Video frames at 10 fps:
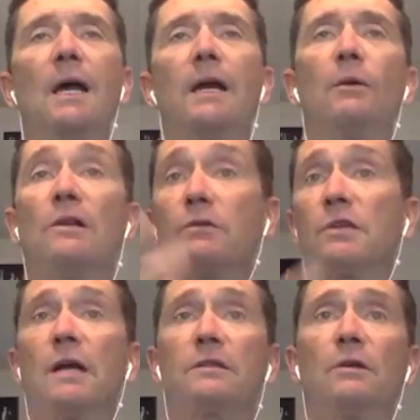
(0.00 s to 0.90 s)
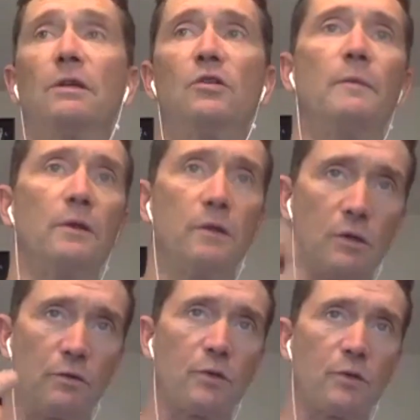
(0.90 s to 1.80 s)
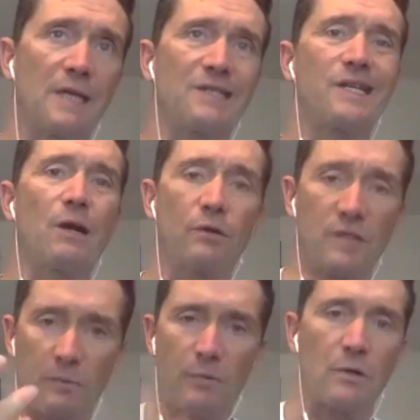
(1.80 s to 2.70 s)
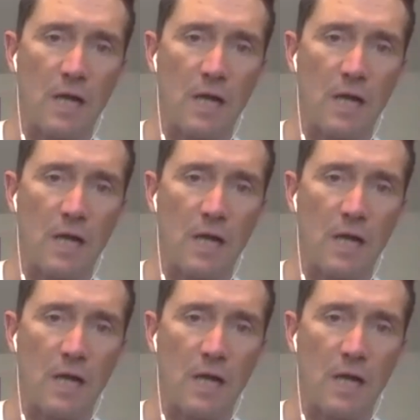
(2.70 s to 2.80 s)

You also talked, Dodie, too, about, you know, sort of that stereotypical